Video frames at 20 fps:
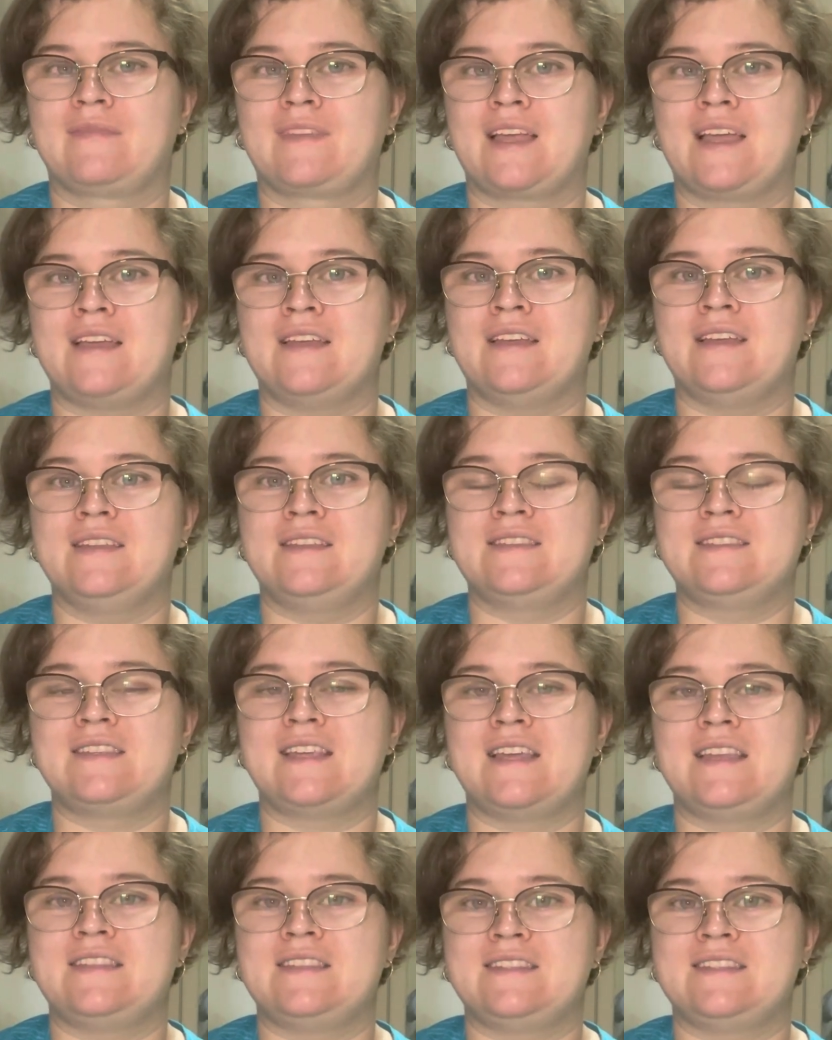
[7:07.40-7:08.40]
it's,
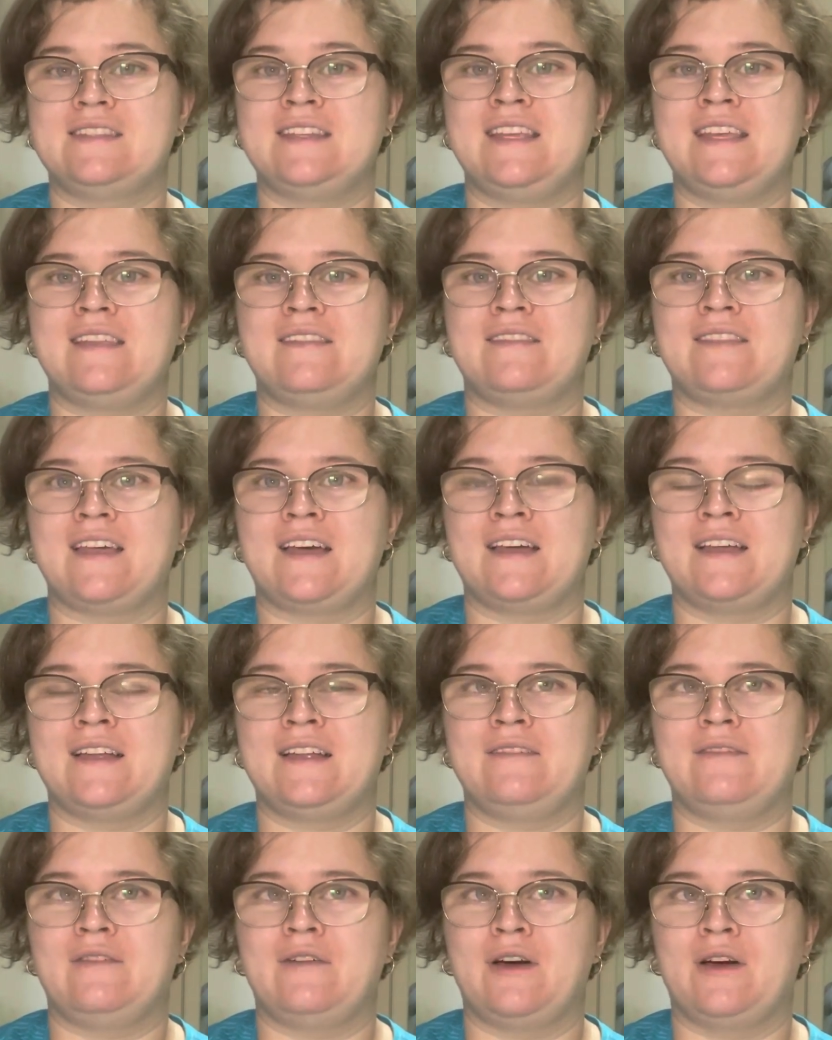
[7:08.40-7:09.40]
it's neat that
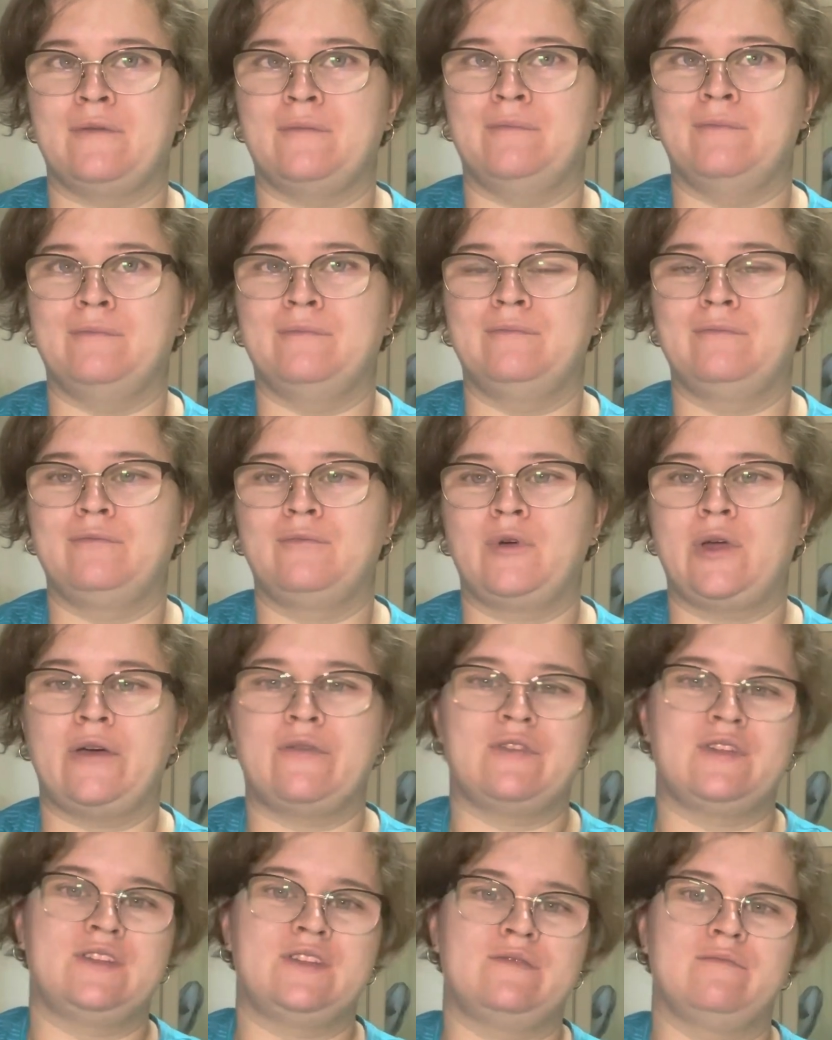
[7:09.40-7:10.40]
um, we have
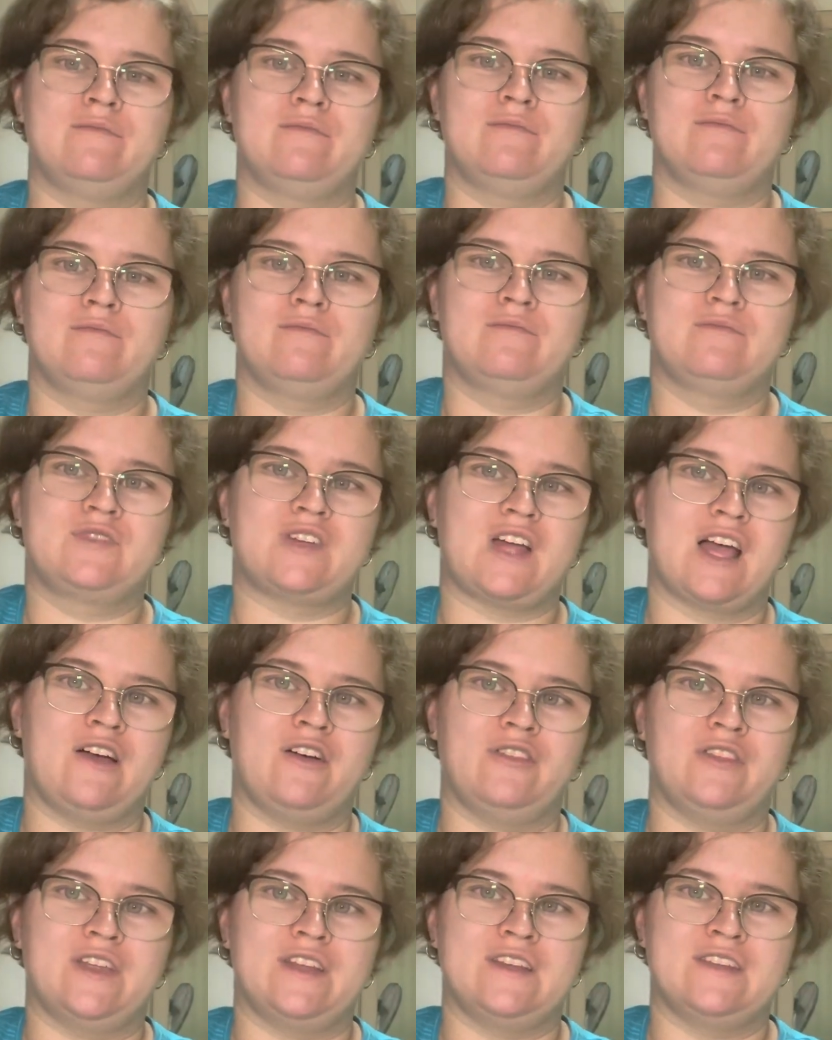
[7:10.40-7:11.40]
a
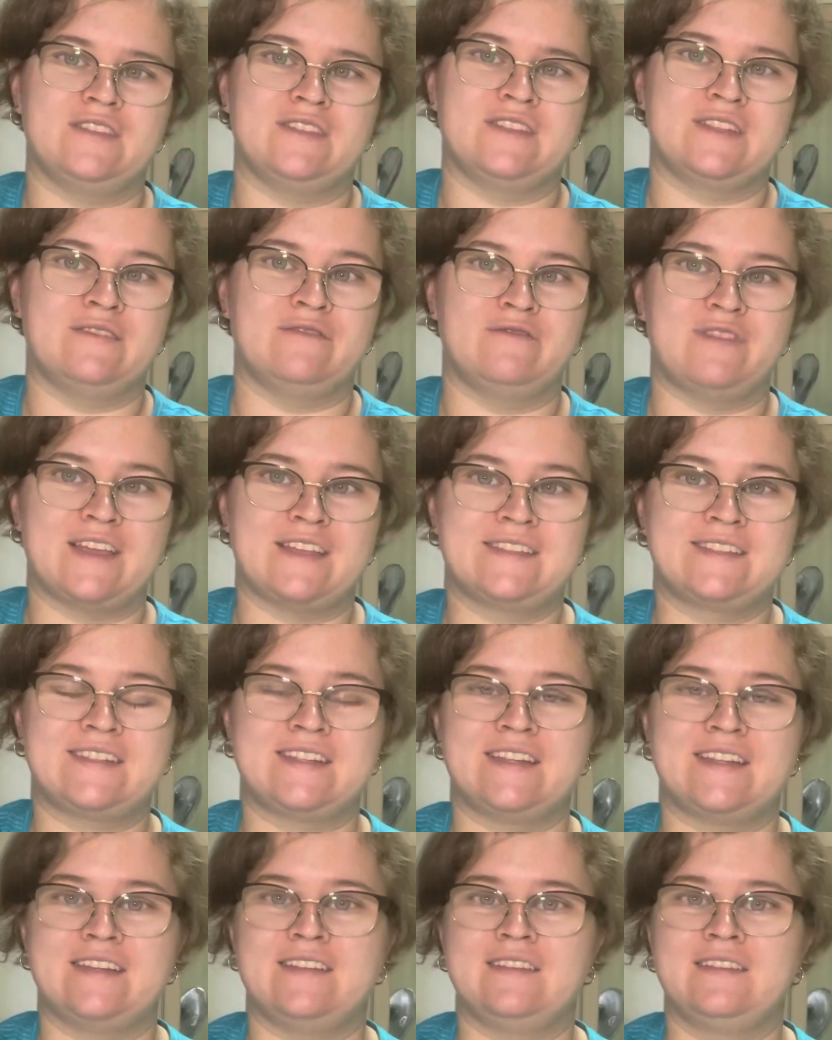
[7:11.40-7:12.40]
child that is invested